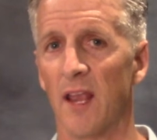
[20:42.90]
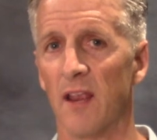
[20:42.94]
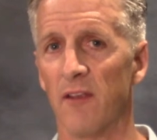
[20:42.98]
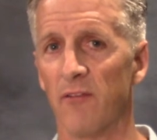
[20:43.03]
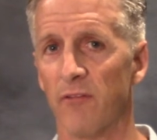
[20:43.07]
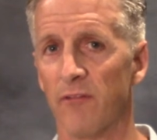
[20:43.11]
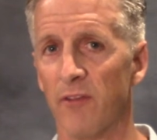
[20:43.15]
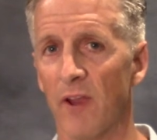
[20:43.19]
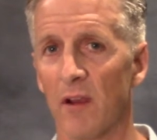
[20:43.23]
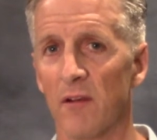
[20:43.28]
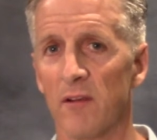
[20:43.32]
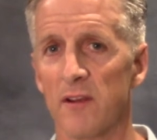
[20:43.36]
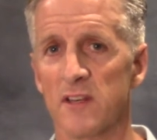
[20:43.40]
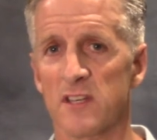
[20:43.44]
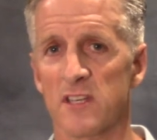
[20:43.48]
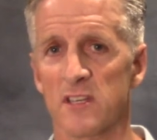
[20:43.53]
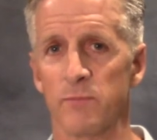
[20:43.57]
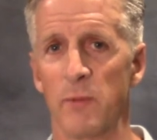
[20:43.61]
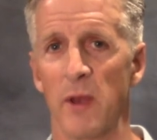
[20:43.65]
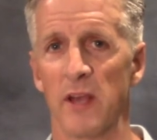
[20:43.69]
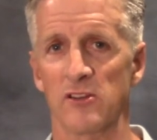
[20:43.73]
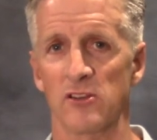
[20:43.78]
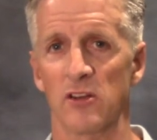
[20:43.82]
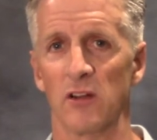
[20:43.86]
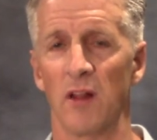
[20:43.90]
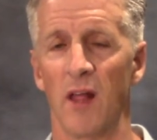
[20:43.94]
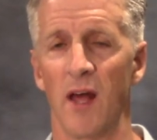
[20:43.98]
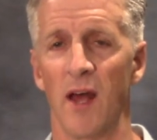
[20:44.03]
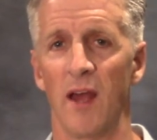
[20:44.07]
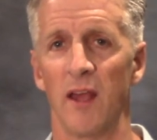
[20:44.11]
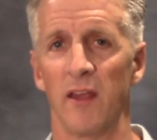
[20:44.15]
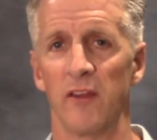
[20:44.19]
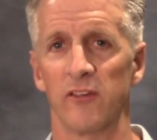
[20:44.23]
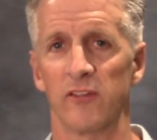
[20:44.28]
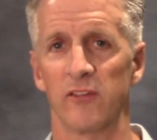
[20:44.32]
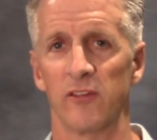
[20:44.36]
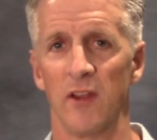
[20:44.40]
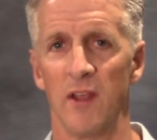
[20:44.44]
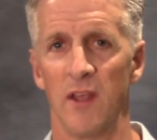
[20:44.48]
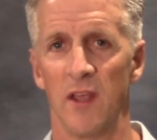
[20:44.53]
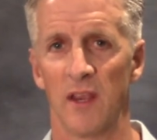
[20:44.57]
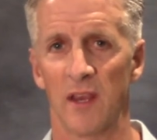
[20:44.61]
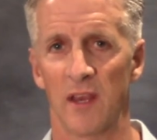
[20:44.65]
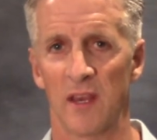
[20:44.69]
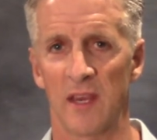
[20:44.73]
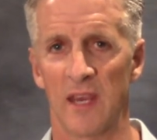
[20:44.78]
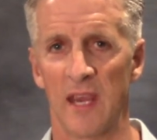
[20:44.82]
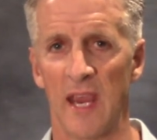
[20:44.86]
a very specialized
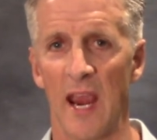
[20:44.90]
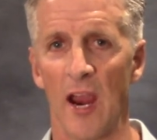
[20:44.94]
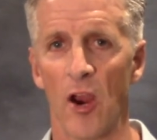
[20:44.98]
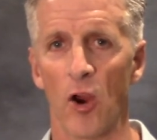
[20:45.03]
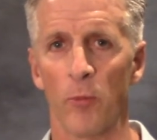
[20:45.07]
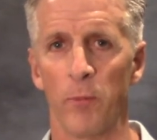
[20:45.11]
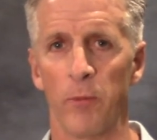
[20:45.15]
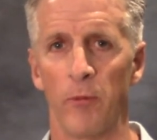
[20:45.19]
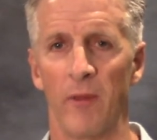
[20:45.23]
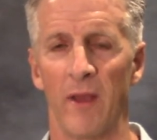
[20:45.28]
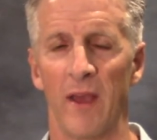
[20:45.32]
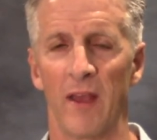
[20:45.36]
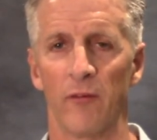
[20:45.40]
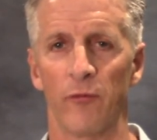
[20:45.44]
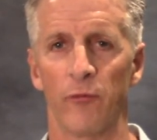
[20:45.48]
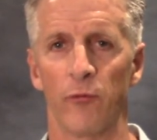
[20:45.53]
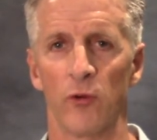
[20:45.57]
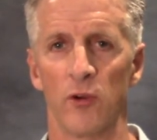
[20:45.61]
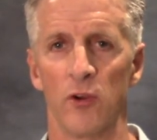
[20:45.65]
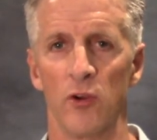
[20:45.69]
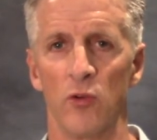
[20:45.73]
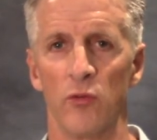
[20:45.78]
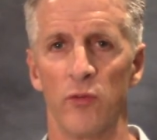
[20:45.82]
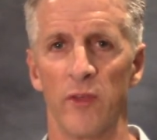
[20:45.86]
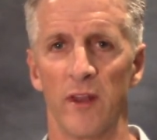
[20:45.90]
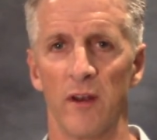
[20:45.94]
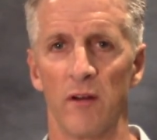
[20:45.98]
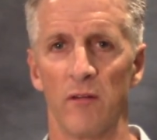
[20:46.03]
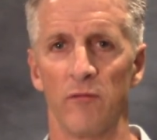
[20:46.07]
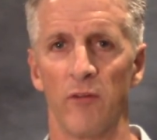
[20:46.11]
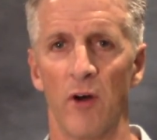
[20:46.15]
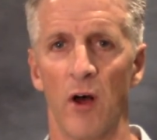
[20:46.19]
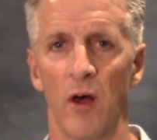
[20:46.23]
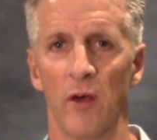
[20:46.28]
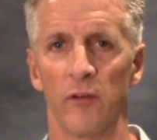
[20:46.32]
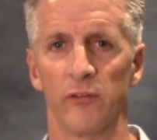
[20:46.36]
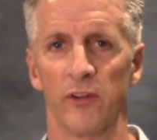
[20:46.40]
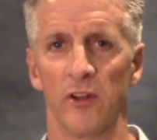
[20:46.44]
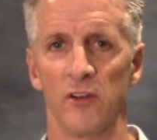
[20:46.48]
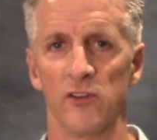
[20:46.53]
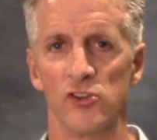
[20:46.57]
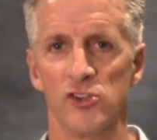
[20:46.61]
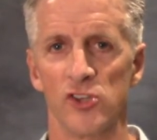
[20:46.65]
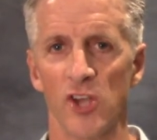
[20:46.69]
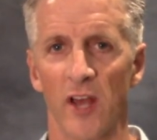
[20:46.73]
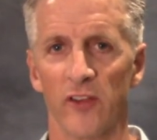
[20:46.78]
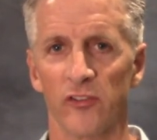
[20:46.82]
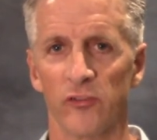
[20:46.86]
care plan for you that involves
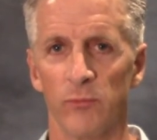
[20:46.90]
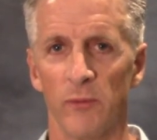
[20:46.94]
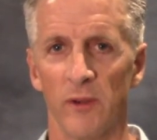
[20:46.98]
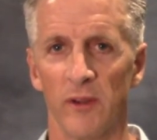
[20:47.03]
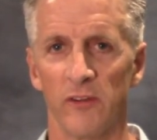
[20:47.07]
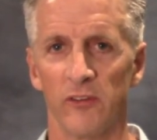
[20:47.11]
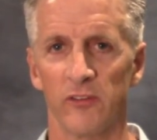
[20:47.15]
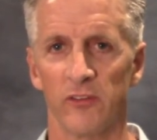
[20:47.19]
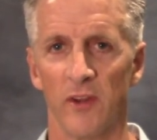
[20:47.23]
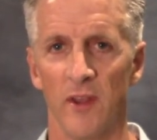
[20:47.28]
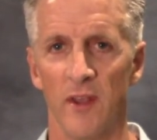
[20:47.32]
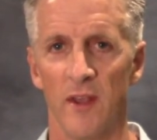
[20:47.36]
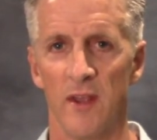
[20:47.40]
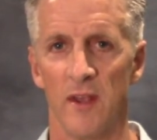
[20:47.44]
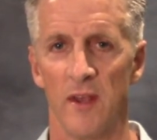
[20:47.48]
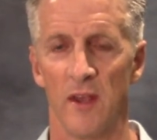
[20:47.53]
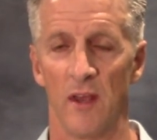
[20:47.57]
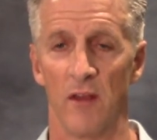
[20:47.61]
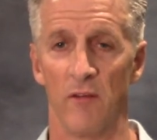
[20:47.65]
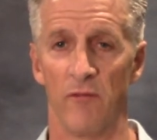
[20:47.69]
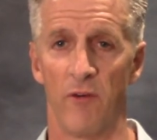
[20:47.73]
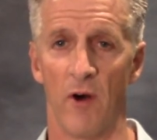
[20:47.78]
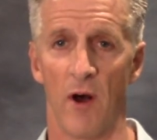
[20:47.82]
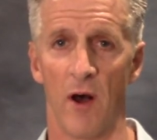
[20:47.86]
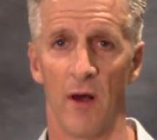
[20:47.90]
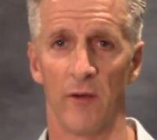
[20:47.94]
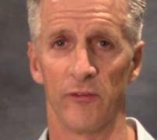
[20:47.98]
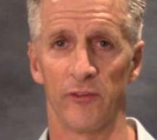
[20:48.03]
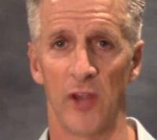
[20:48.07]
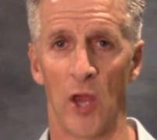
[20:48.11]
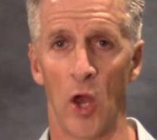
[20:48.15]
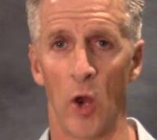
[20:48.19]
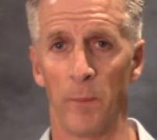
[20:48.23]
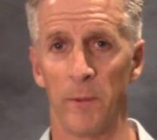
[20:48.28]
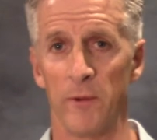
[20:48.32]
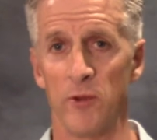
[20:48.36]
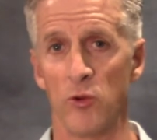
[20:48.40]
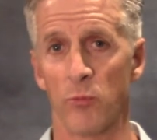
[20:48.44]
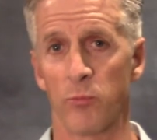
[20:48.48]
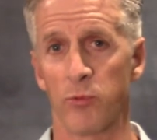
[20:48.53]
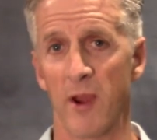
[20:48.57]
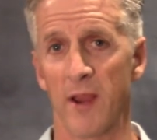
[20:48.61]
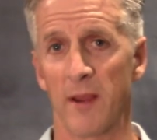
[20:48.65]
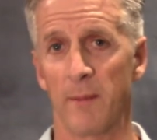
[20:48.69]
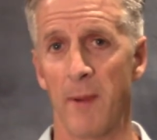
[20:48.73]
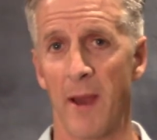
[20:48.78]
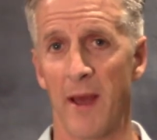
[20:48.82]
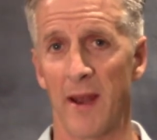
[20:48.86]
adjustments, involves helping you
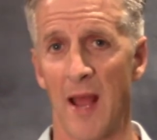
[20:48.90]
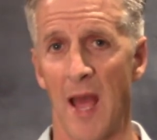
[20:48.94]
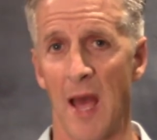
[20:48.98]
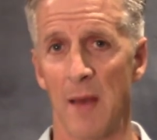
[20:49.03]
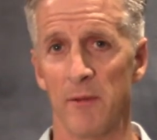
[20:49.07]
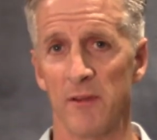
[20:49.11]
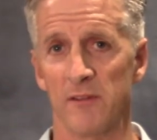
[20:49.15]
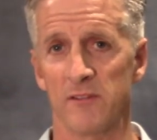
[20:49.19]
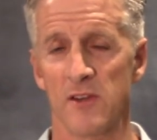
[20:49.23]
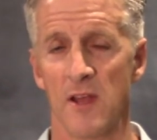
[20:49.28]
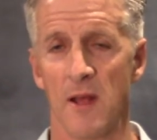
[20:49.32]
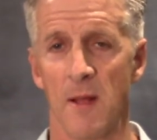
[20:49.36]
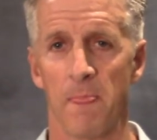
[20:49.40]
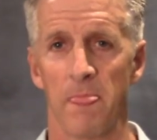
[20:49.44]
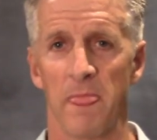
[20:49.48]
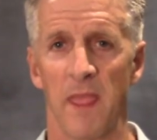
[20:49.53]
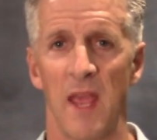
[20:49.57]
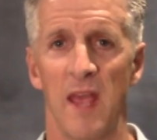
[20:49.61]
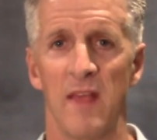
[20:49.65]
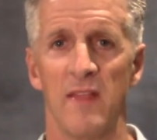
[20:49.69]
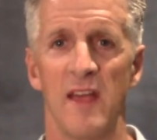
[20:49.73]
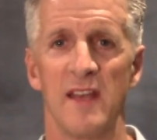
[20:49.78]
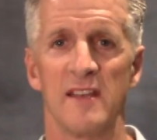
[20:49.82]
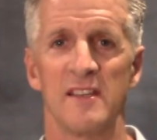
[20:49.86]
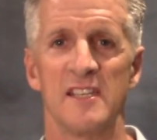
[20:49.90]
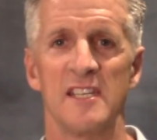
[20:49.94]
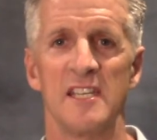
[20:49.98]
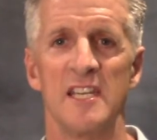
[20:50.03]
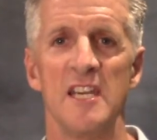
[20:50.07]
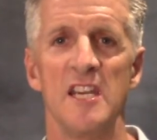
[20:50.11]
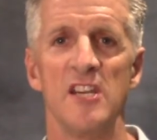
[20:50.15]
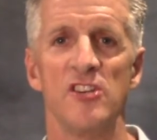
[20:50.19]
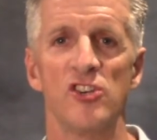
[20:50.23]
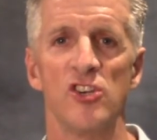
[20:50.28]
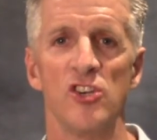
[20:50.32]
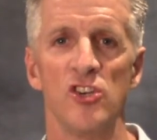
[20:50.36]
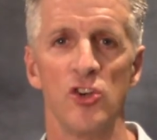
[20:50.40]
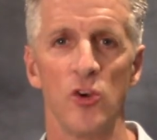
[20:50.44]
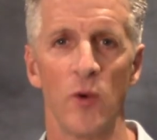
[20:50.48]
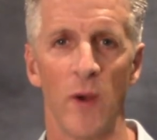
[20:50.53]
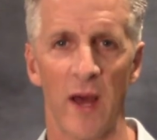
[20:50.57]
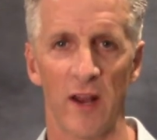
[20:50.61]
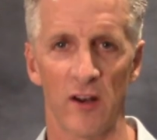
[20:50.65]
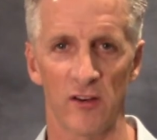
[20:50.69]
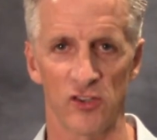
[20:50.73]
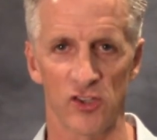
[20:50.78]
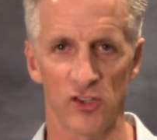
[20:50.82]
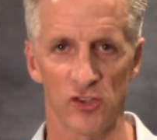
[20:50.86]
break bad habits, and then teaching you
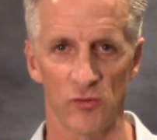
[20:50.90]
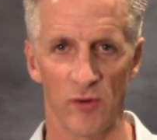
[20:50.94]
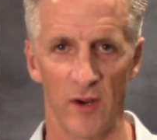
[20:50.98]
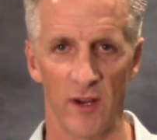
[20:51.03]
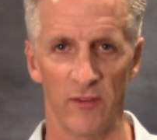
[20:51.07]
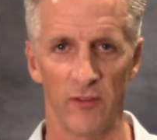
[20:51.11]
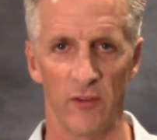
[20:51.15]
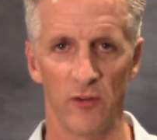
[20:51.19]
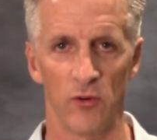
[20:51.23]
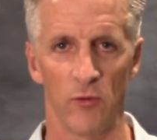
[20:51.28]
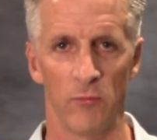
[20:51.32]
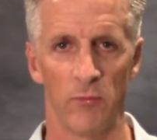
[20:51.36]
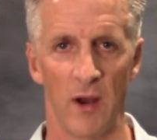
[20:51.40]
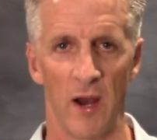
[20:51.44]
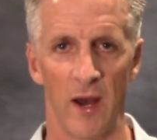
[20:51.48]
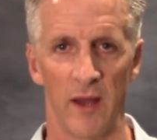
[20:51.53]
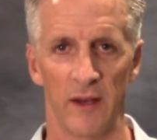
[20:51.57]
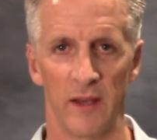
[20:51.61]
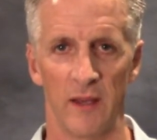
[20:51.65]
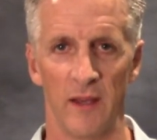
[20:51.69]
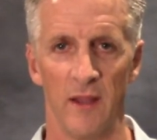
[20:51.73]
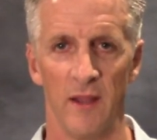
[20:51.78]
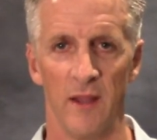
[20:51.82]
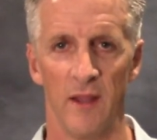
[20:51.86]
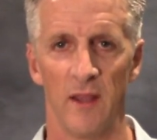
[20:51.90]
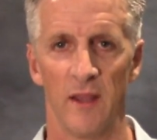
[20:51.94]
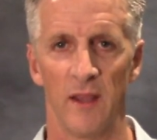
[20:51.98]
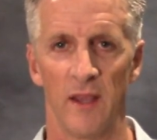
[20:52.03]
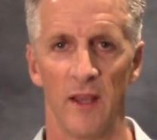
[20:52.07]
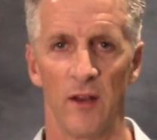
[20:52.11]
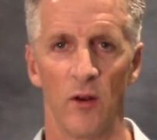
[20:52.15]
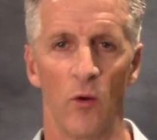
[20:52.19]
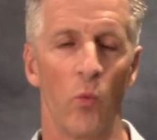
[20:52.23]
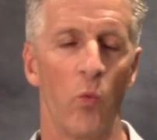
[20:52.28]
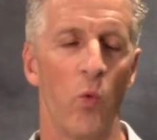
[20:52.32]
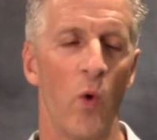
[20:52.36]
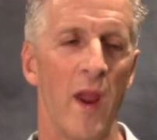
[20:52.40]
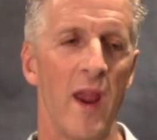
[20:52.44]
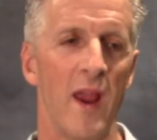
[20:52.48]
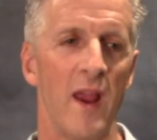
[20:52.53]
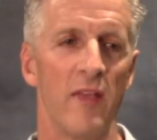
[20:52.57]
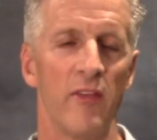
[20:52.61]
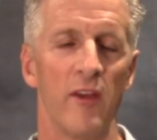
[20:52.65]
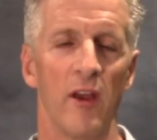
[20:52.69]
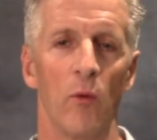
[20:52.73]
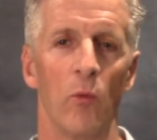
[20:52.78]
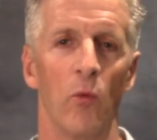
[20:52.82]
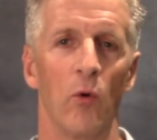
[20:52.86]
how to strengthen your body in a
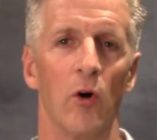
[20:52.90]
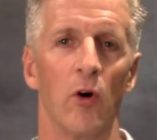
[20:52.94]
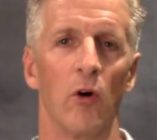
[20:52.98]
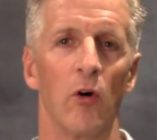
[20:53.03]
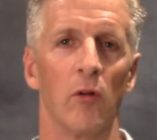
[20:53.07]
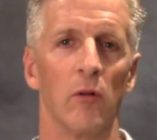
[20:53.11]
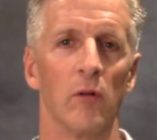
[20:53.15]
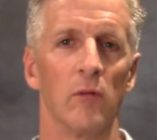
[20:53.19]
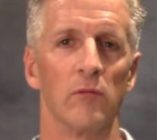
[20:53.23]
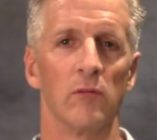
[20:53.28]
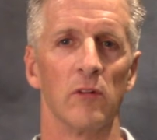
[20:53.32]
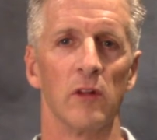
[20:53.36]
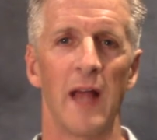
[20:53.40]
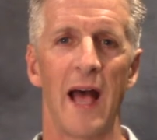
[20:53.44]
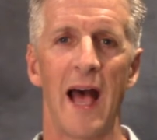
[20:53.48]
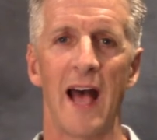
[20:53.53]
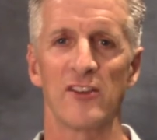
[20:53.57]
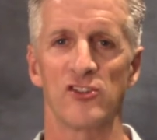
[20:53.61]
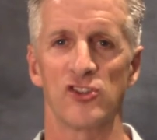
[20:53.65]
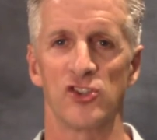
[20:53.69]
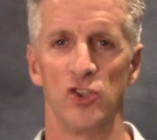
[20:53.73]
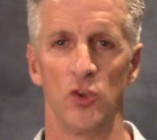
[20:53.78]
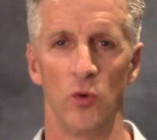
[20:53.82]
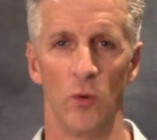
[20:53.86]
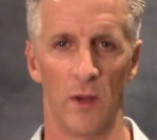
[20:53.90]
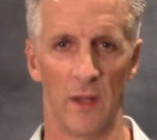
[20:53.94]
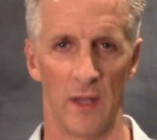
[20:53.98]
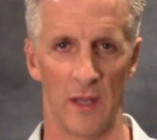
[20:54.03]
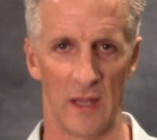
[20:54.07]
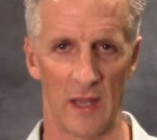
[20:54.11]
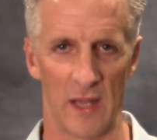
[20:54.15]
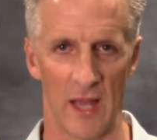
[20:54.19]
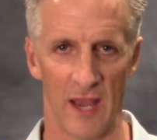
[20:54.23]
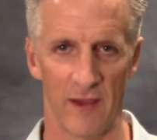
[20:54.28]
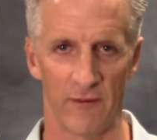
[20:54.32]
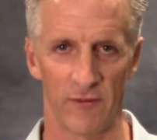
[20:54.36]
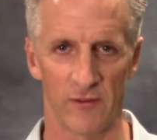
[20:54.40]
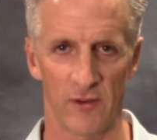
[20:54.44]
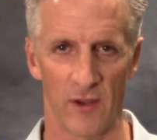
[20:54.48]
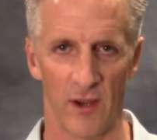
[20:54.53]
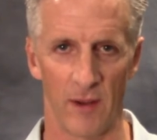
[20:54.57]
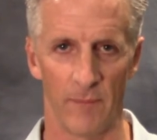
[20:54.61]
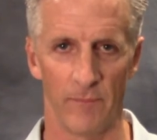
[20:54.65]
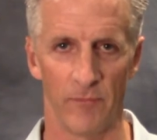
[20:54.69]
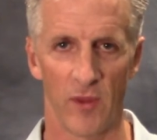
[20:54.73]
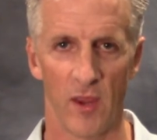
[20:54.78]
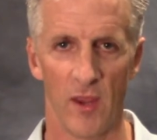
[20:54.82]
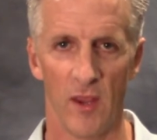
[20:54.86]
way that will last you a
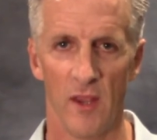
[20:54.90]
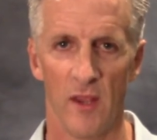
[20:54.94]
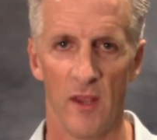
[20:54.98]
lifetime.